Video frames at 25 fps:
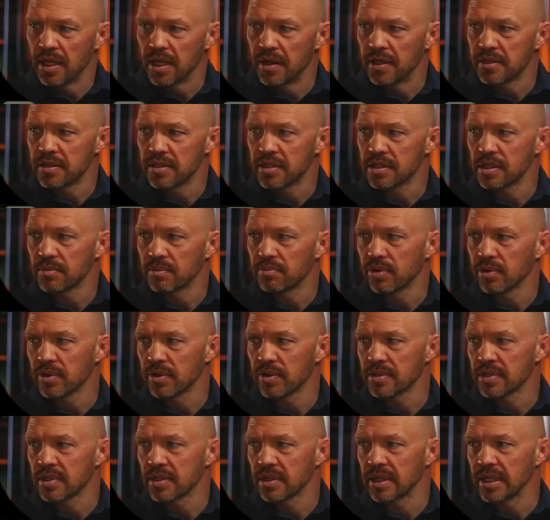And then this is the
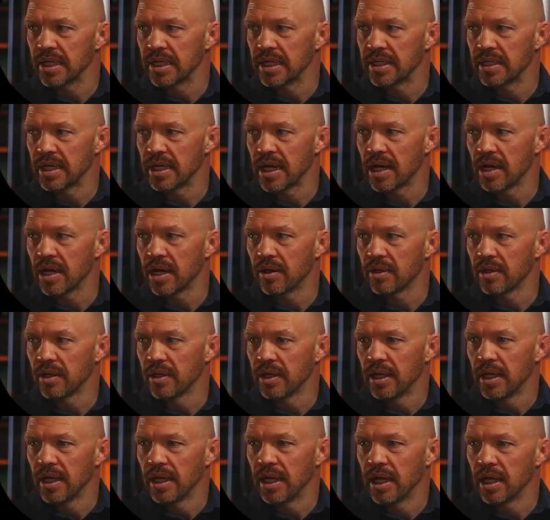person laying down,
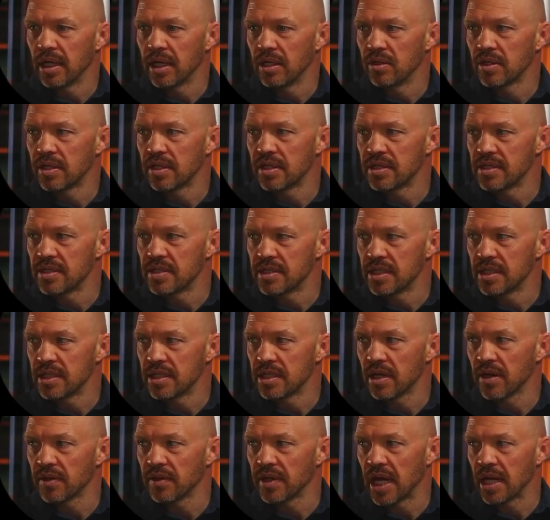and you can see
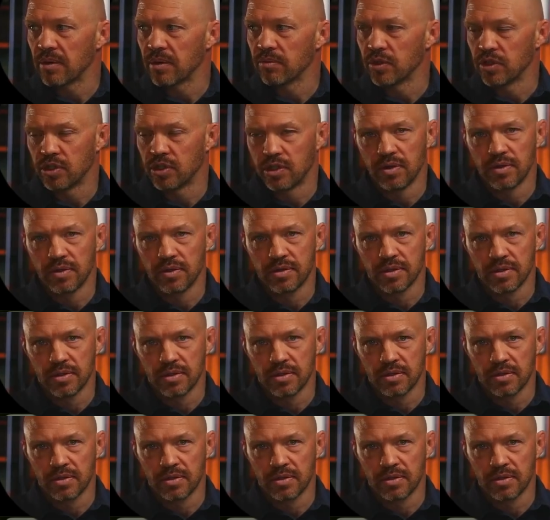how that reduces.